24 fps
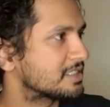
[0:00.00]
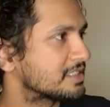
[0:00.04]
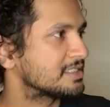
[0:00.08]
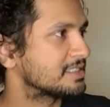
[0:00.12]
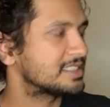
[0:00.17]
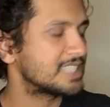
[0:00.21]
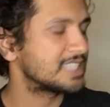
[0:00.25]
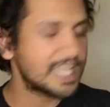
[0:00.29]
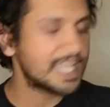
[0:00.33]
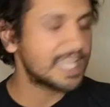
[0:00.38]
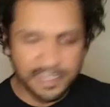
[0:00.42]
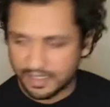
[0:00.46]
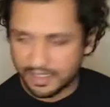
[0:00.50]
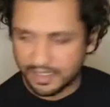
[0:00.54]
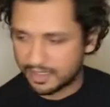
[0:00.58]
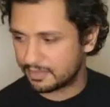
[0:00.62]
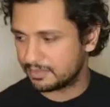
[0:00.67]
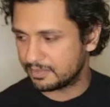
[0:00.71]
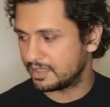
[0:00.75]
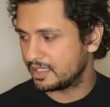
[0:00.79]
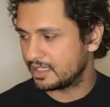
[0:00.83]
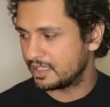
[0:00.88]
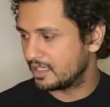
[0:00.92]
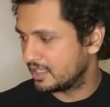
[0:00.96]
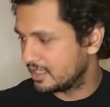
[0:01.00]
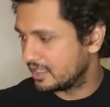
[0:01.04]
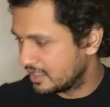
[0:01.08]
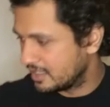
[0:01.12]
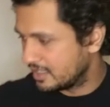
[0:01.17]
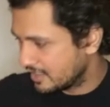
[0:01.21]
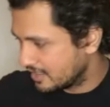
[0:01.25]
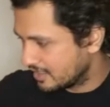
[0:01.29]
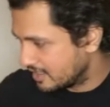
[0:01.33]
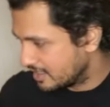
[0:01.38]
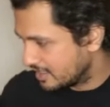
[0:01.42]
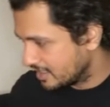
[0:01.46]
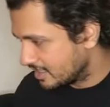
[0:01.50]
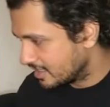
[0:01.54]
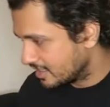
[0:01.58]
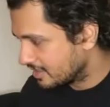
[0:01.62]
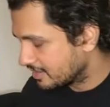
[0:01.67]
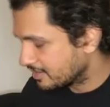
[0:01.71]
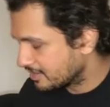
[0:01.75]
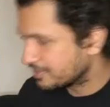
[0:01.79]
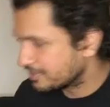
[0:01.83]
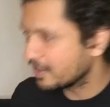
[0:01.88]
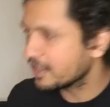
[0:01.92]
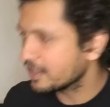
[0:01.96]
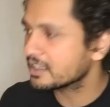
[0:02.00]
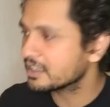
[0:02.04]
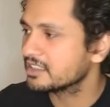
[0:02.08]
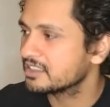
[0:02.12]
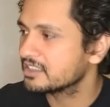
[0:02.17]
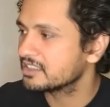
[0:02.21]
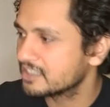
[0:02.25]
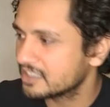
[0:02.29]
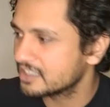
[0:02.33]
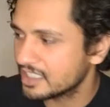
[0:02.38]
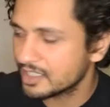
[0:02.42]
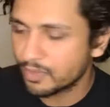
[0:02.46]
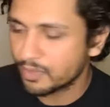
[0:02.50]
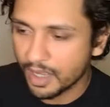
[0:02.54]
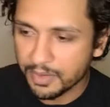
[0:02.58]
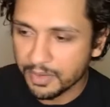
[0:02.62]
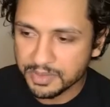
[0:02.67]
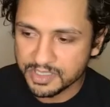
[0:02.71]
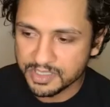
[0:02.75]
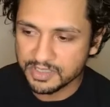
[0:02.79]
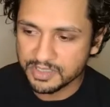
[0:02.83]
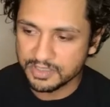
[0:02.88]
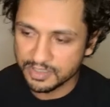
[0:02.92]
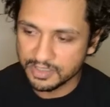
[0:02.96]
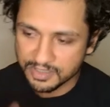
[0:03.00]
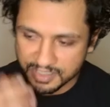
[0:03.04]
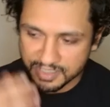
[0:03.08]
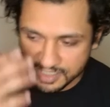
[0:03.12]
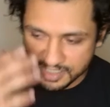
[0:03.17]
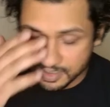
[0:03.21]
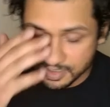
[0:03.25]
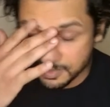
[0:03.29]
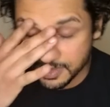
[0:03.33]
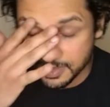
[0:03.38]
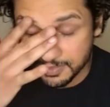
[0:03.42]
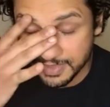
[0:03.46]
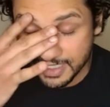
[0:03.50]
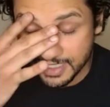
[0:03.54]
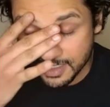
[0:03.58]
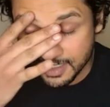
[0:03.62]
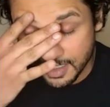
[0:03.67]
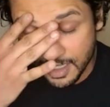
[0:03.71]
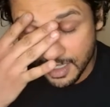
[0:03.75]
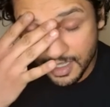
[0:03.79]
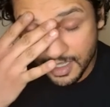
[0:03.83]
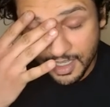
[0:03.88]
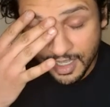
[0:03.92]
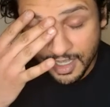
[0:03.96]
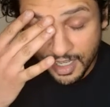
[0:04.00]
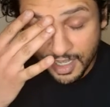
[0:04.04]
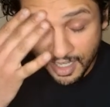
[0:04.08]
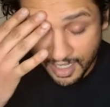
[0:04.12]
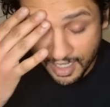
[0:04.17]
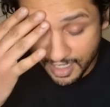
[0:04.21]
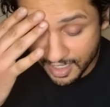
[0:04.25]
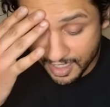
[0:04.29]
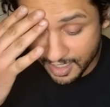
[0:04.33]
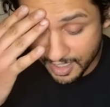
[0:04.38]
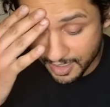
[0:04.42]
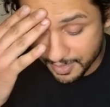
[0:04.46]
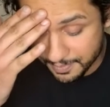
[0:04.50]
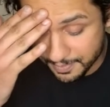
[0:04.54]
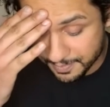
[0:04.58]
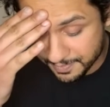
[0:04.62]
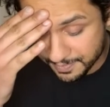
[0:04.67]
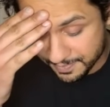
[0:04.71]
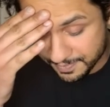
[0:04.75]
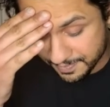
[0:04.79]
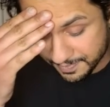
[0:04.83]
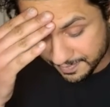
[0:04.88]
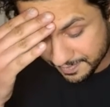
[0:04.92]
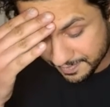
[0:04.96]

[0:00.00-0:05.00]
damn, fucking shit. Why would you do this to me, man?